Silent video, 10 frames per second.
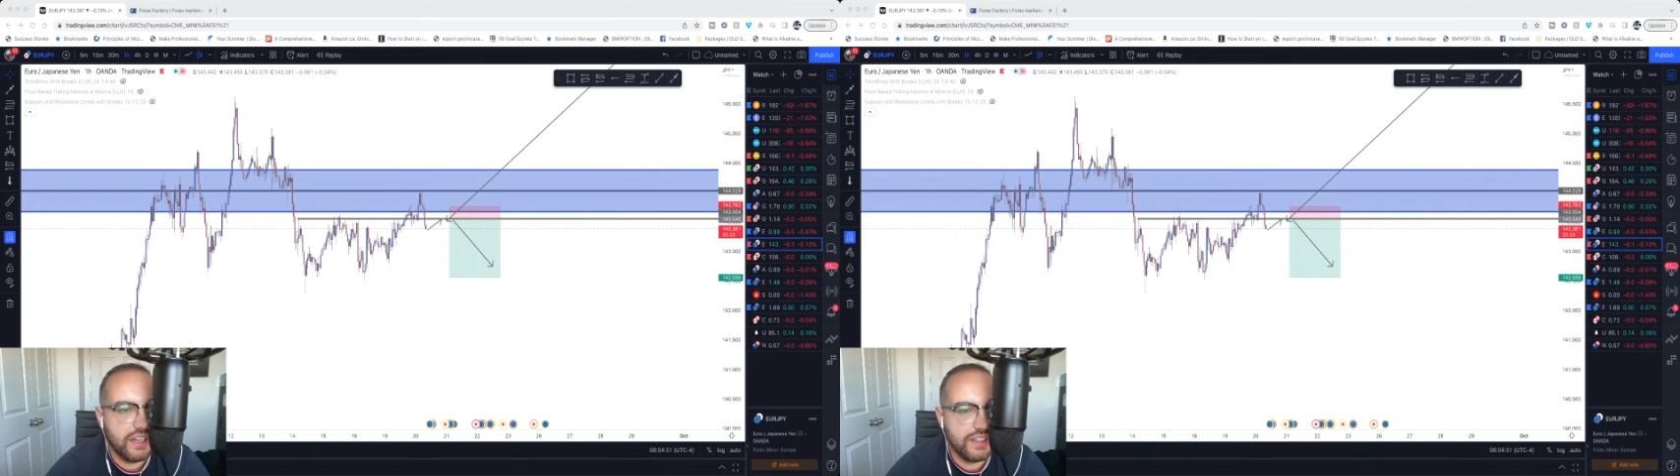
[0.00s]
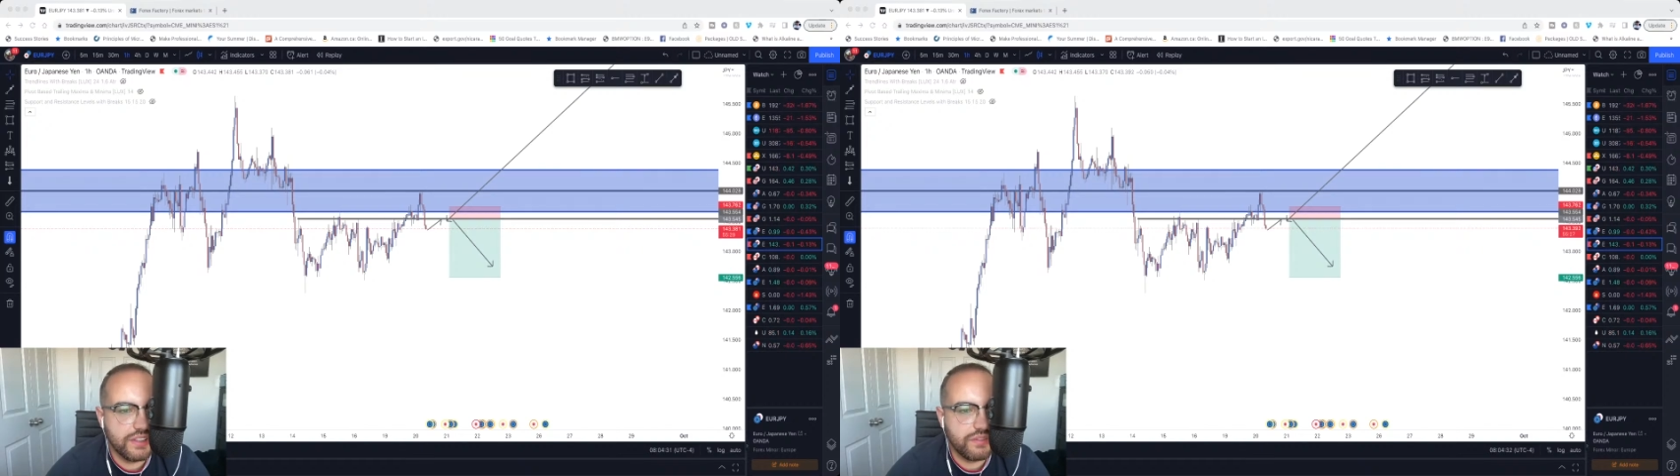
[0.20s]

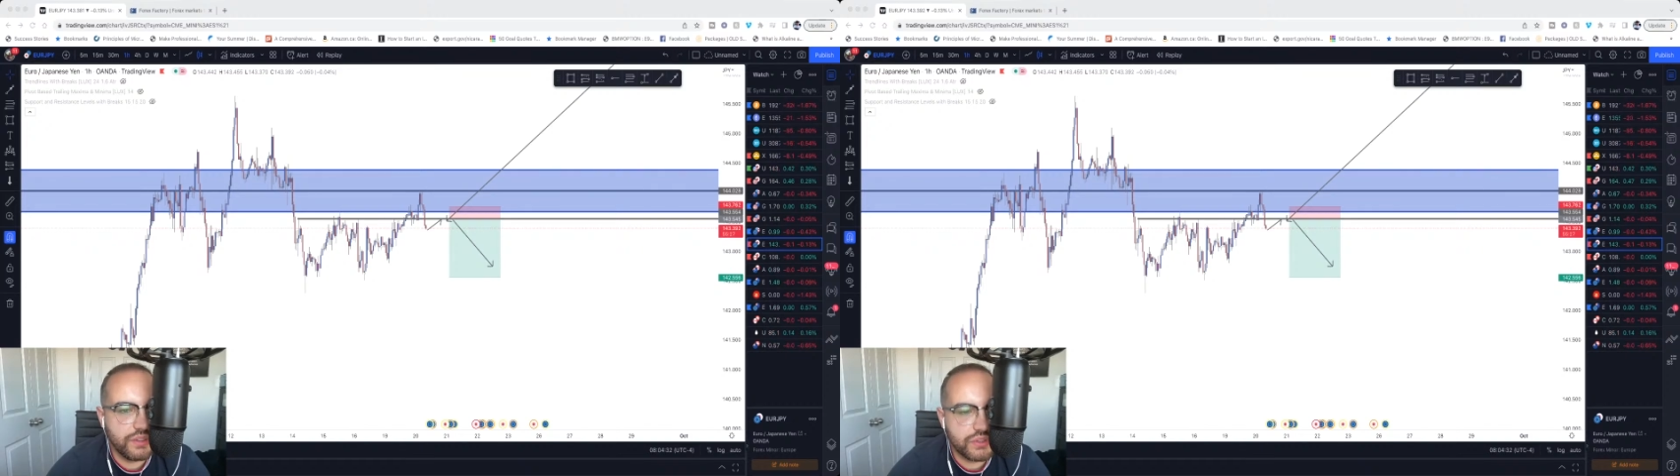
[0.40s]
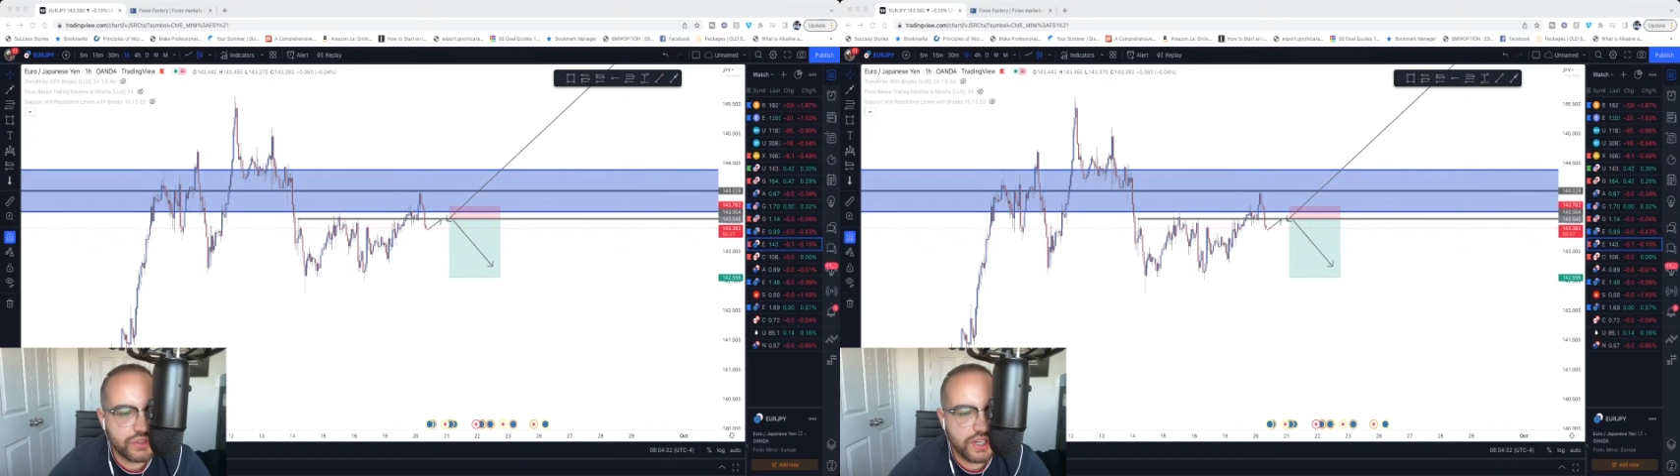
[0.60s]
in the
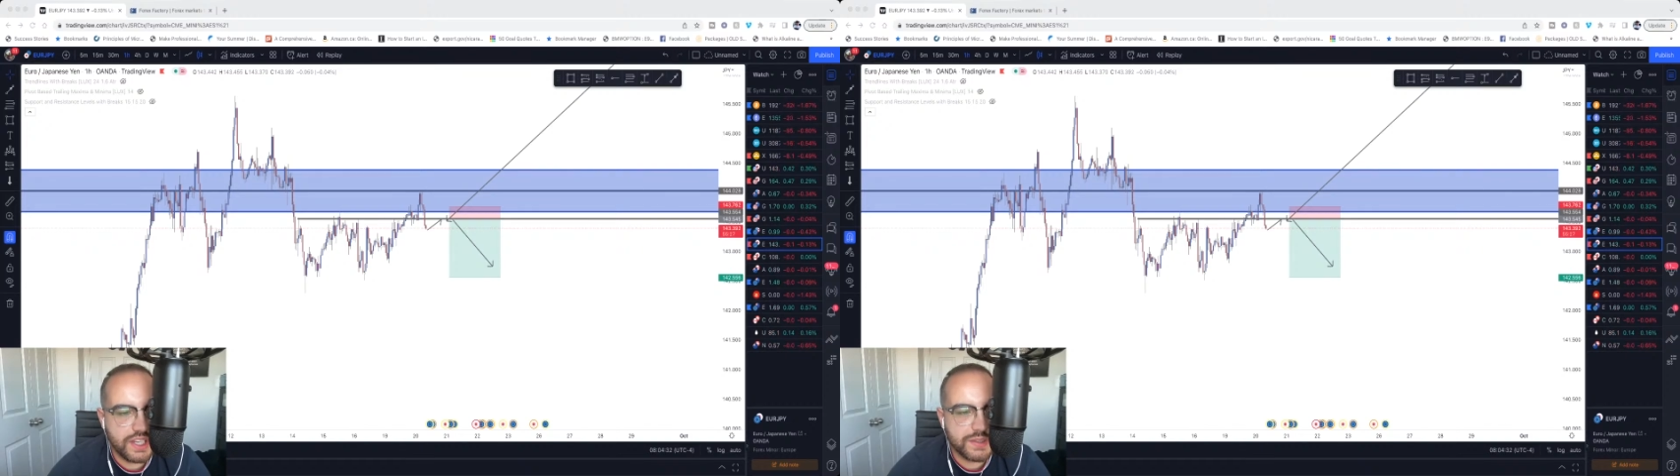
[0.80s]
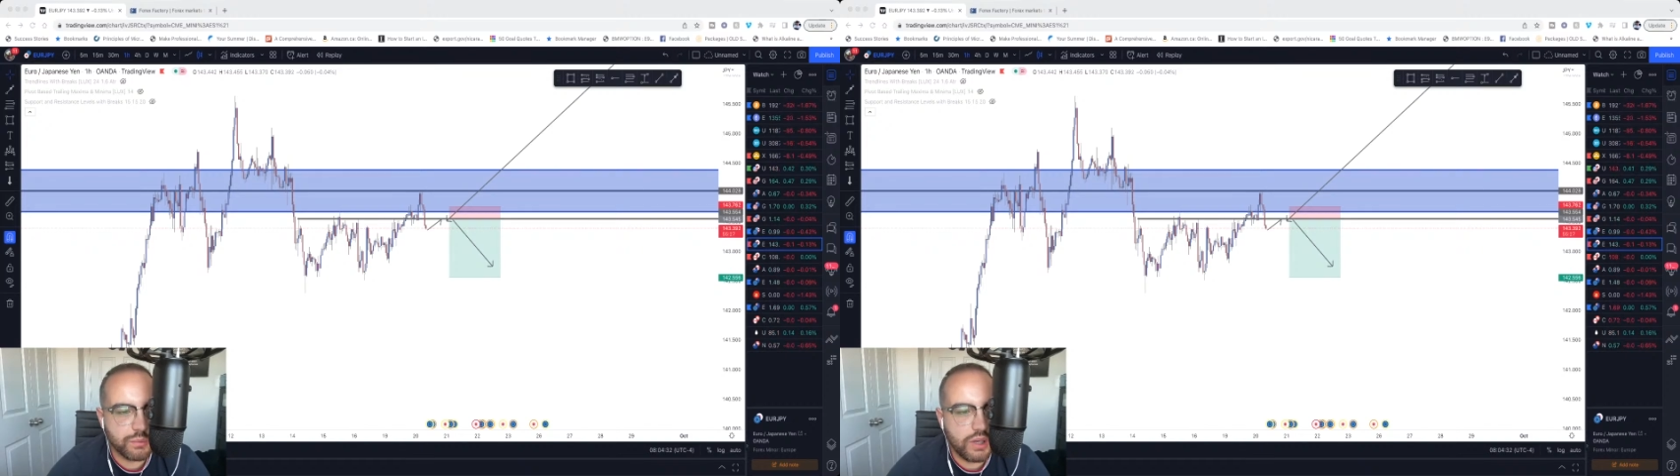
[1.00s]
future
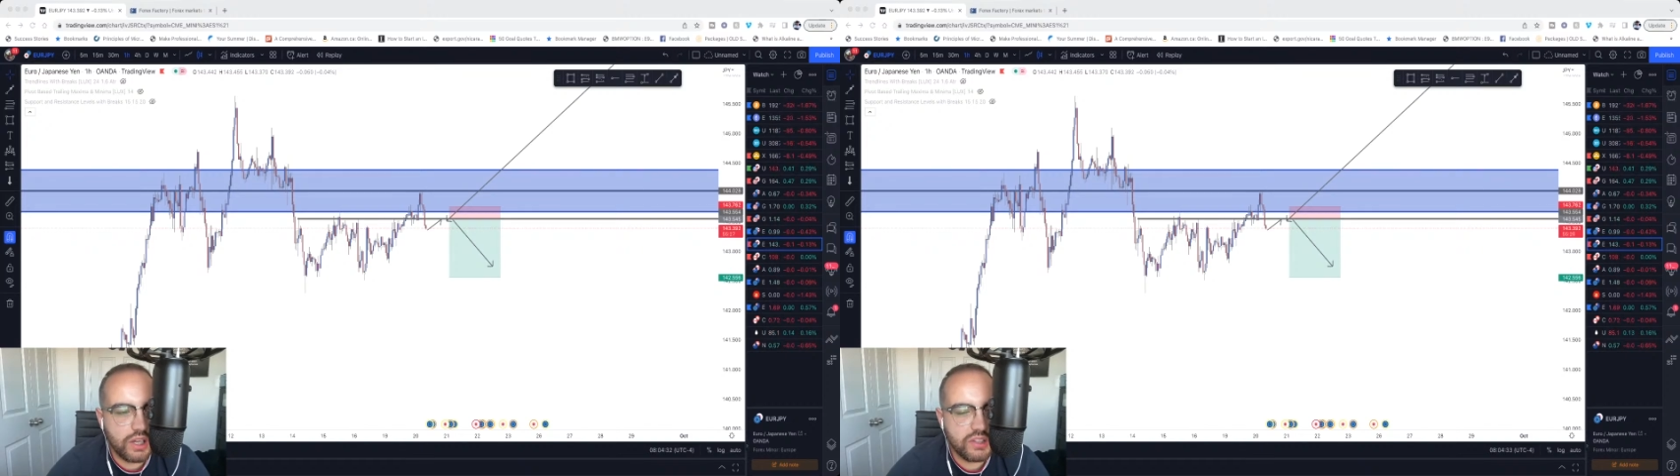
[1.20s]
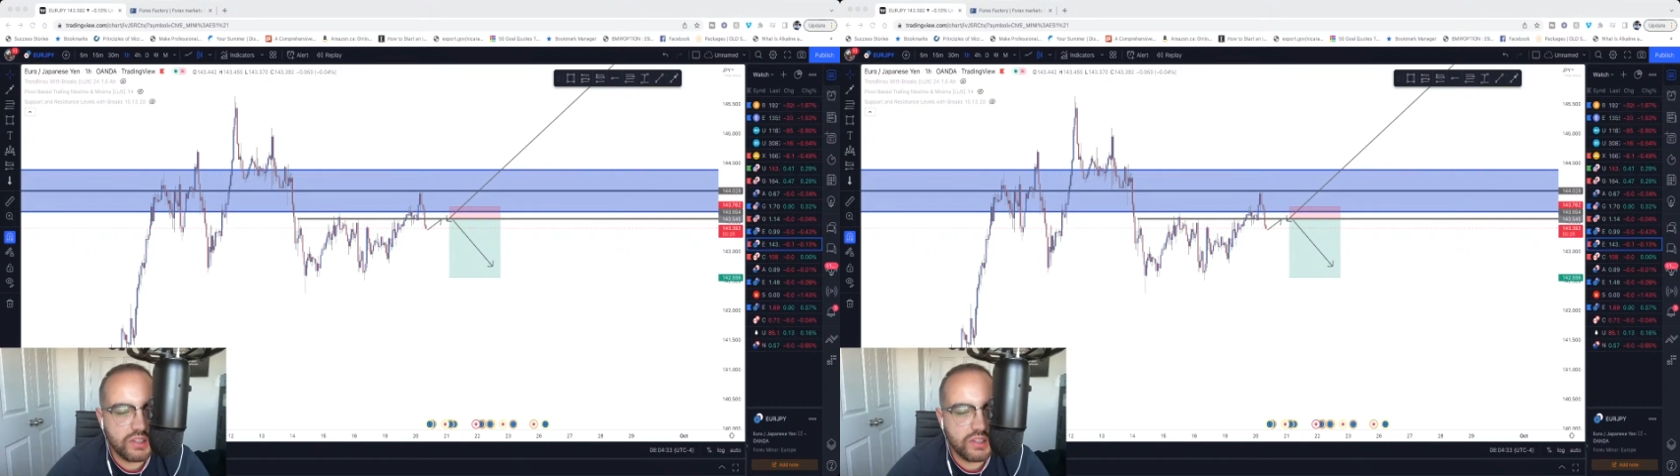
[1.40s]
as well.